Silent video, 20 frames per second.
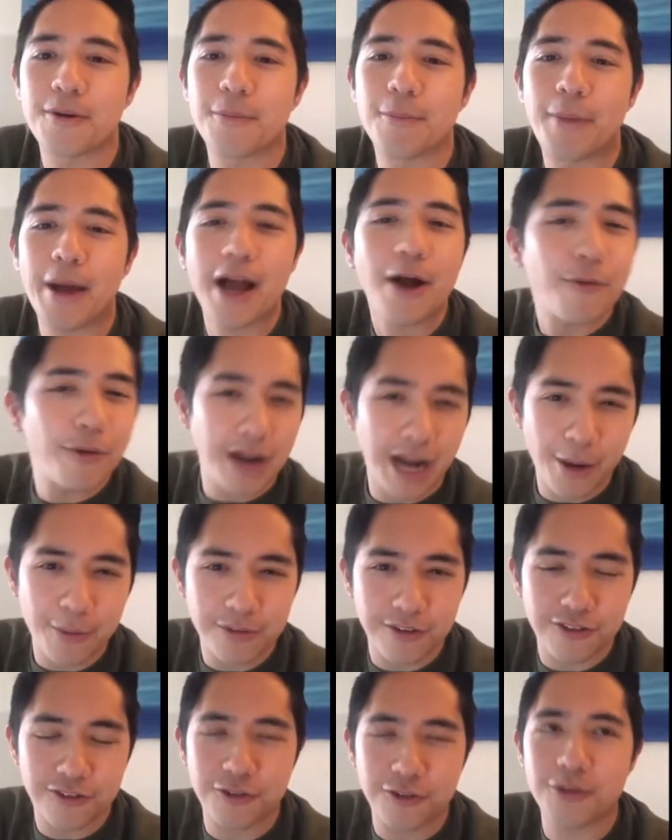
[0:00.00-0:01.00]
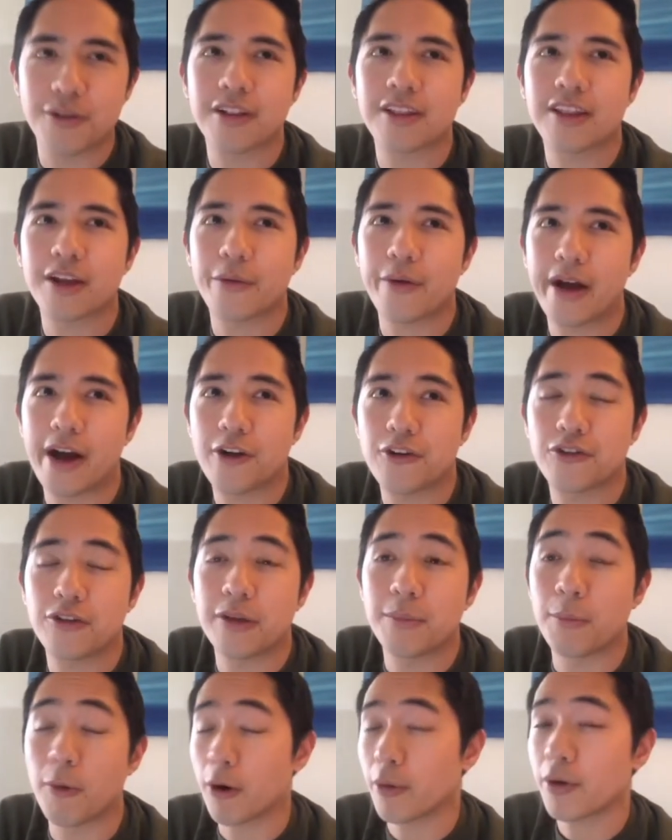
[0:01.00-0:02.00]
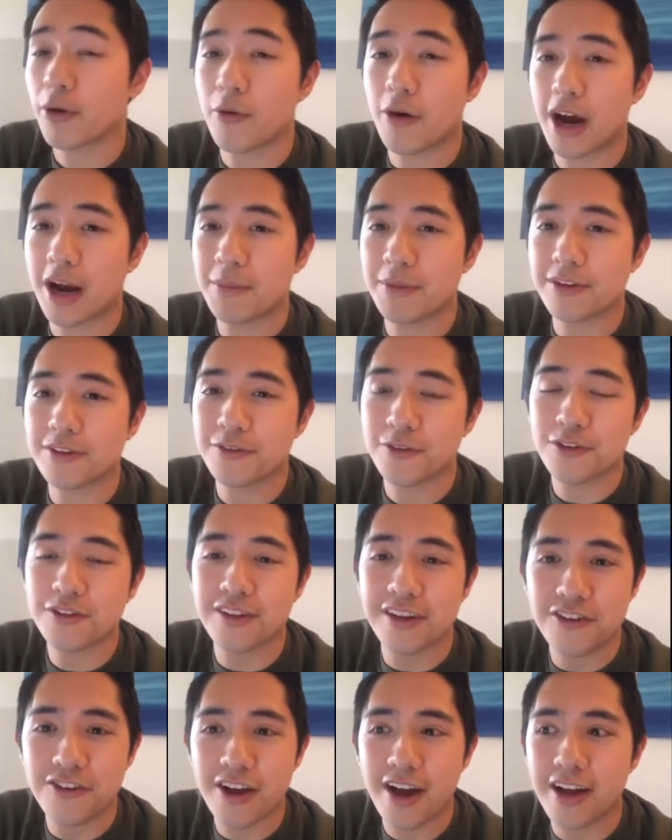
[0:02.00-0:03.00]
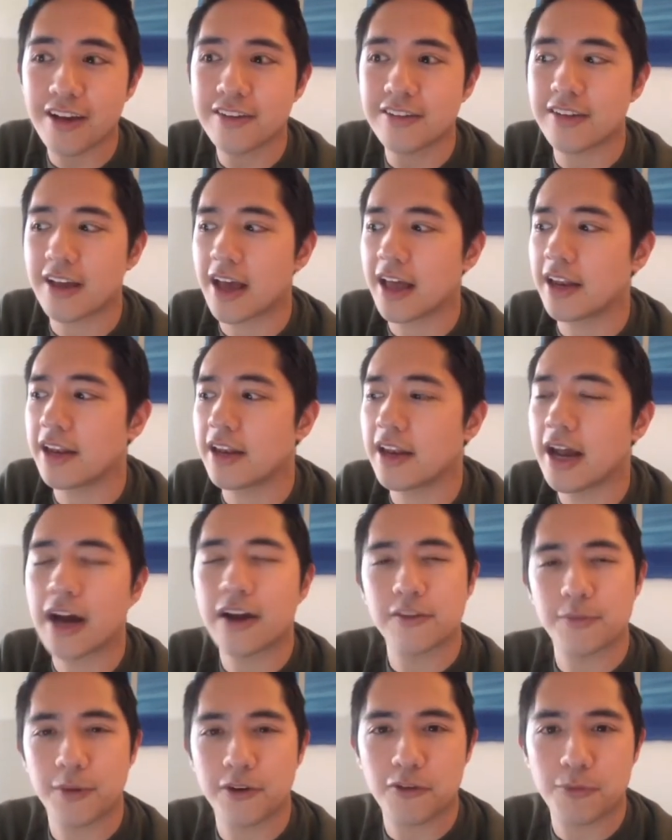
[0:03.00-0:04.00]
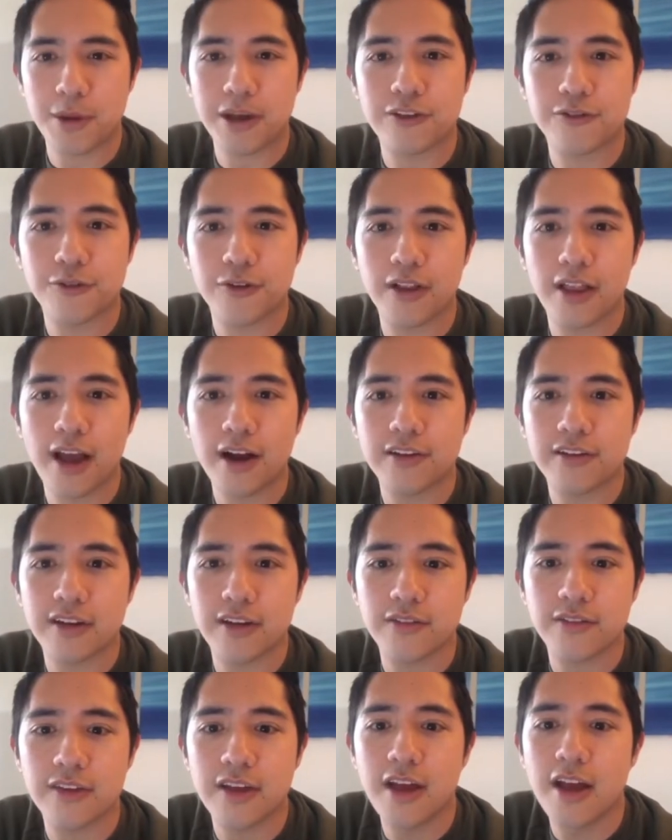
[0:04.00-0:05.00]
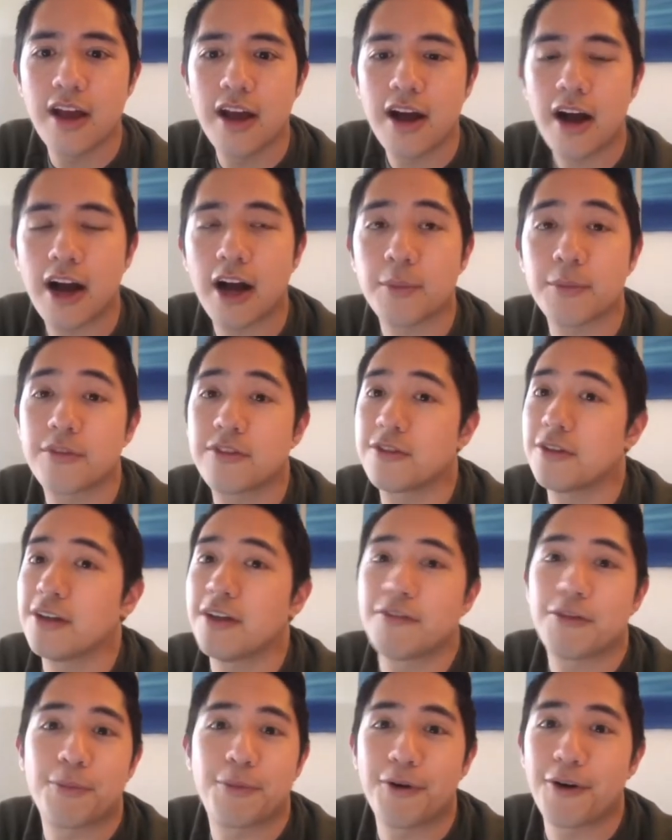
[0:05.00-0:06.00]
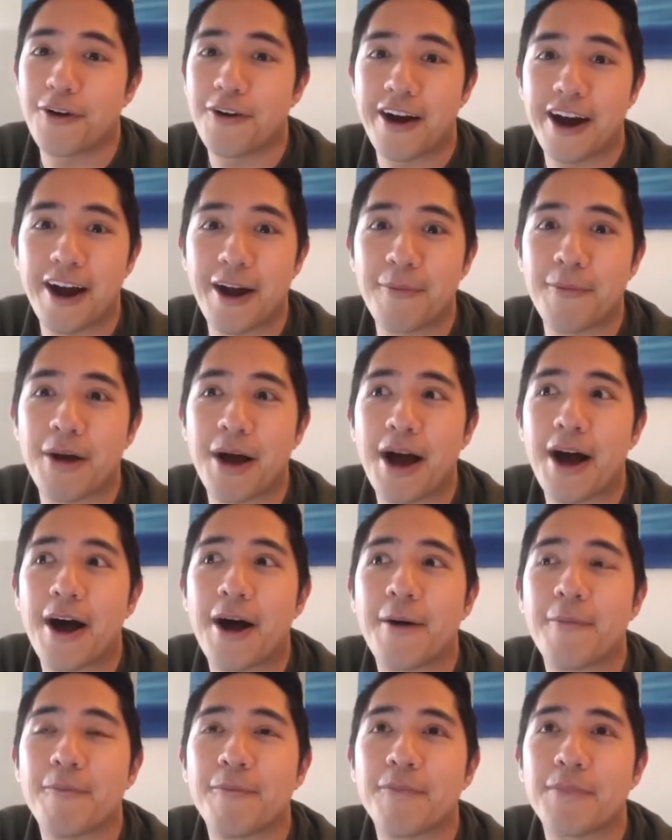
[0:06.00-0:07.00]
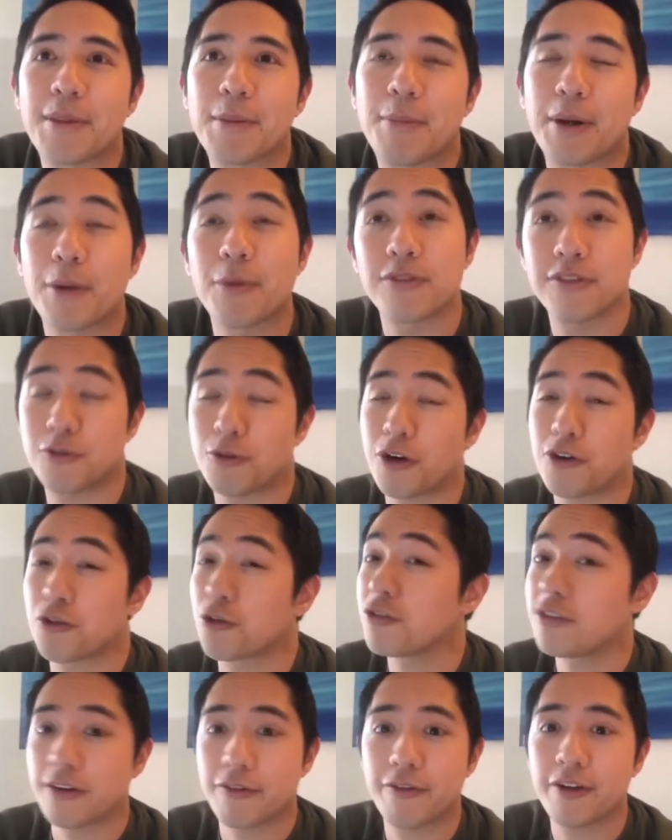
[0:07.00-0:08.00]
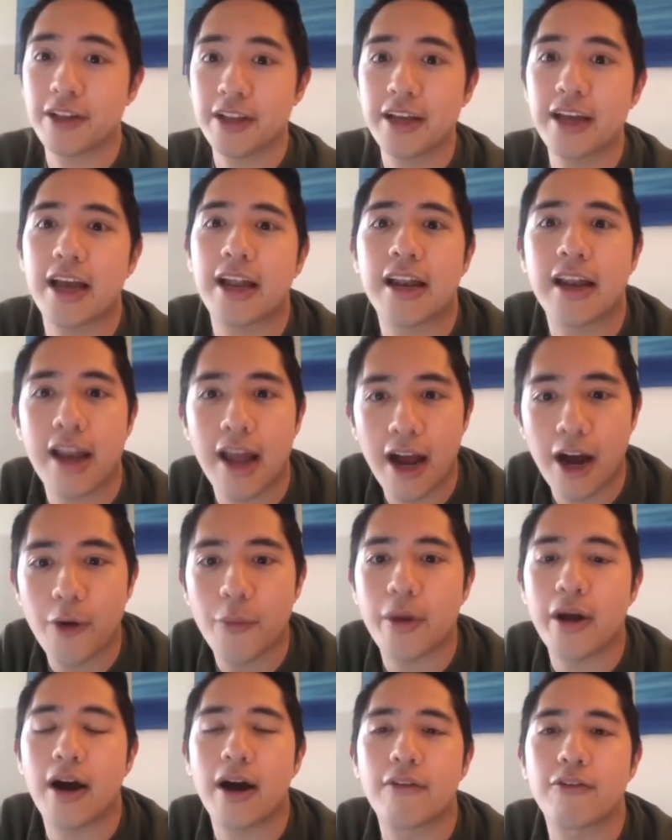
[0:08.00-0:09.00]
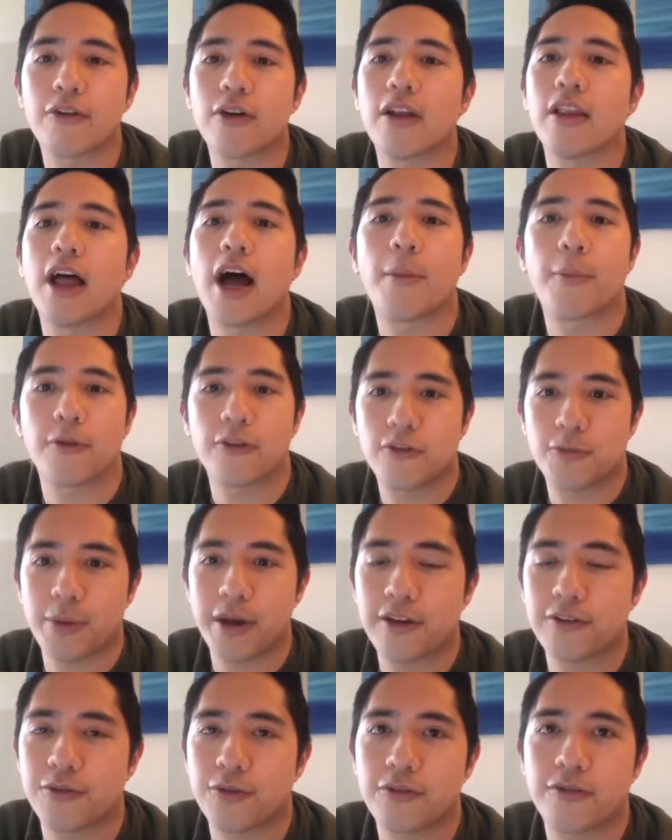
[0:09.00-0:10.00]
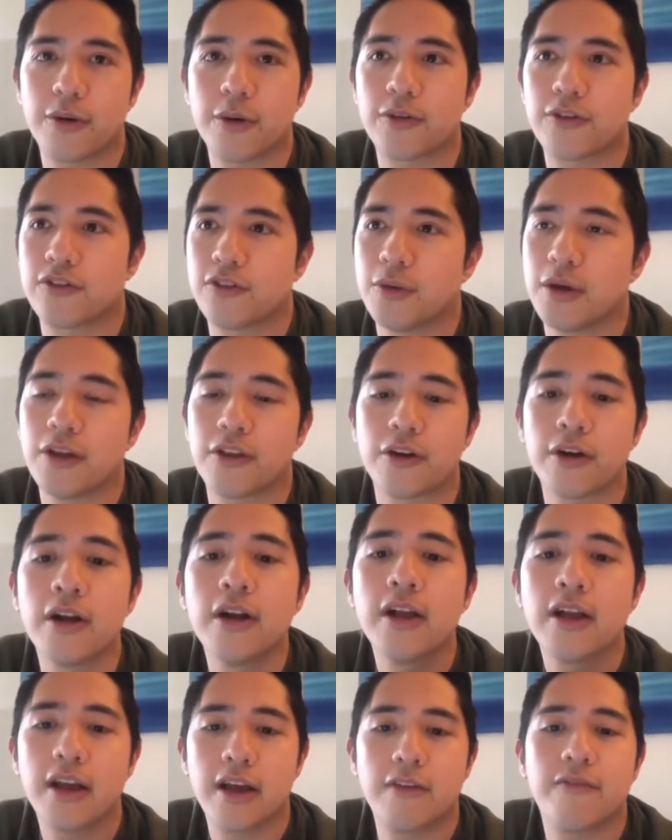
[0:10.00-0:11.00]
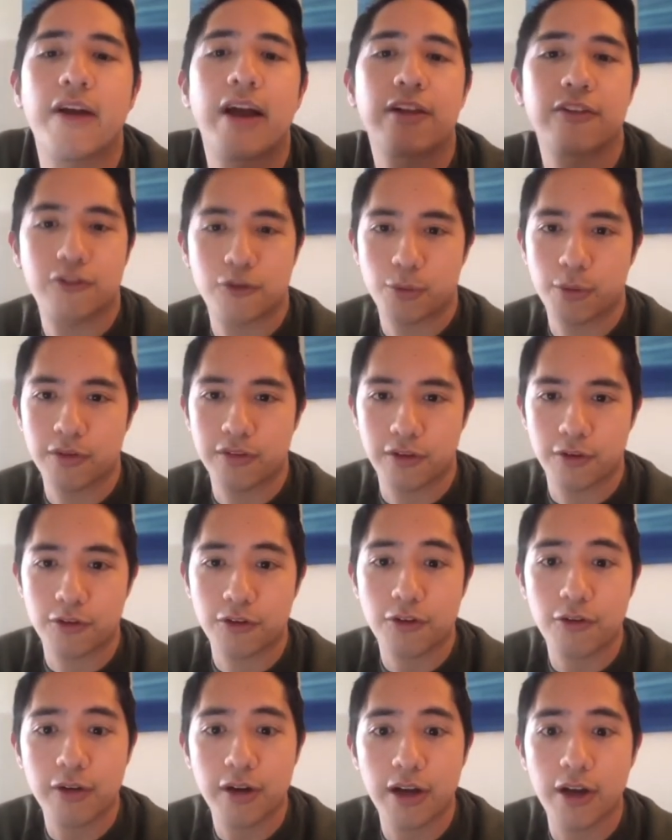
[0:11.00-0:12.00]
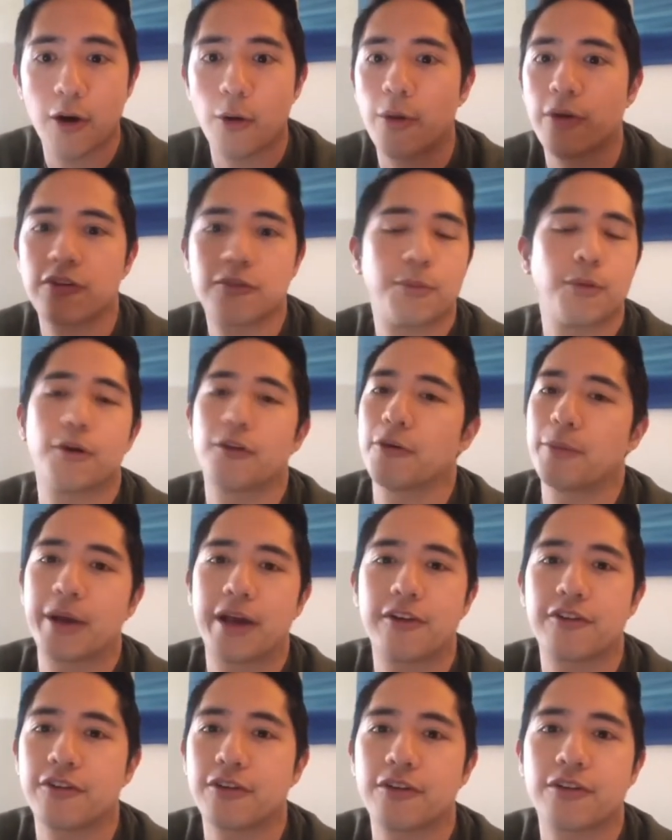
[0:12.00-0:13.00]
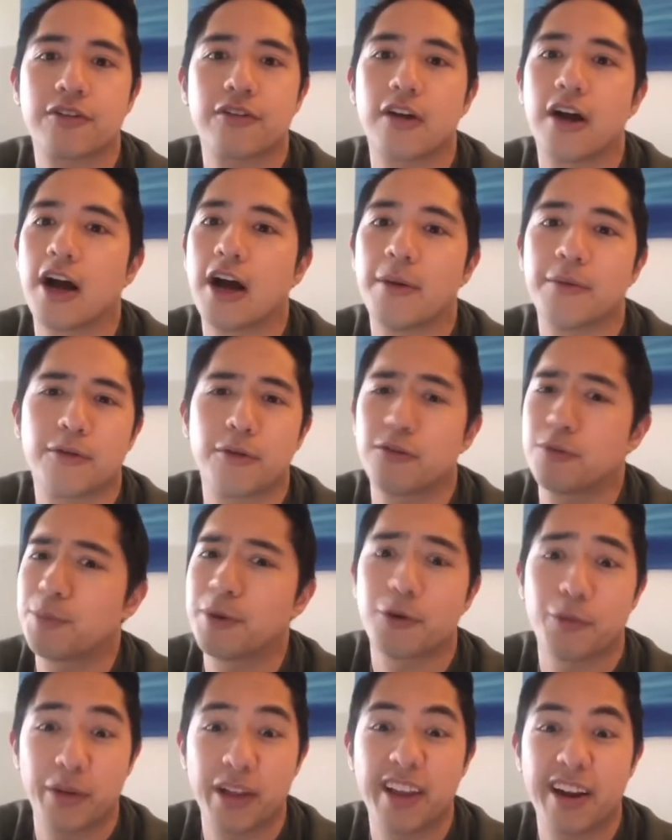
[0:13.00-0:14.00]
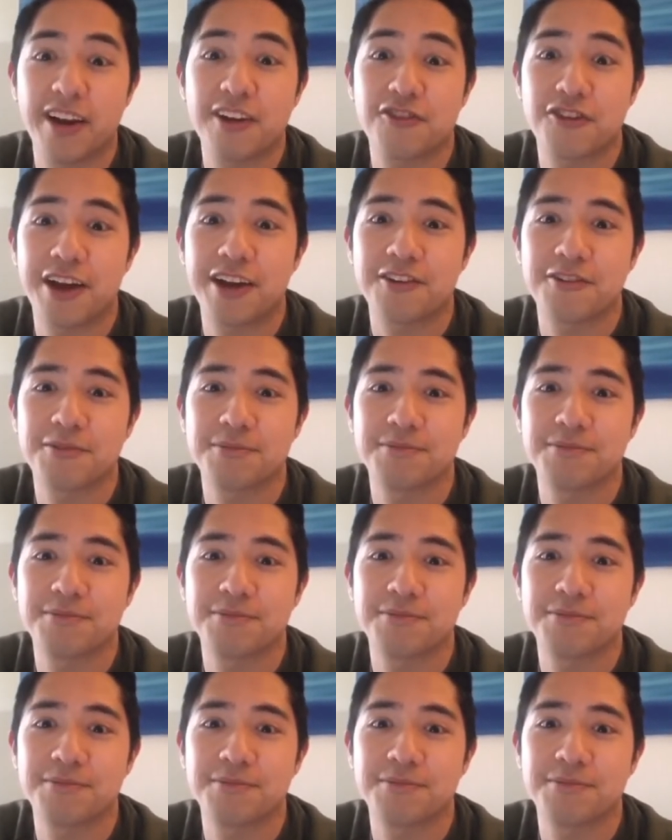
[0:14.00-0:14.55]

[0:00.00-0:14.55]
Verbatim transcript: back when I was a student, there were actually more requirements for CGS and not as much space for electives. Um, still love the program, um, but it was structured differently, and now we offer a lot more space for folks to either advance towards their degree or explore their majors. Uh, so it's been a really nice change.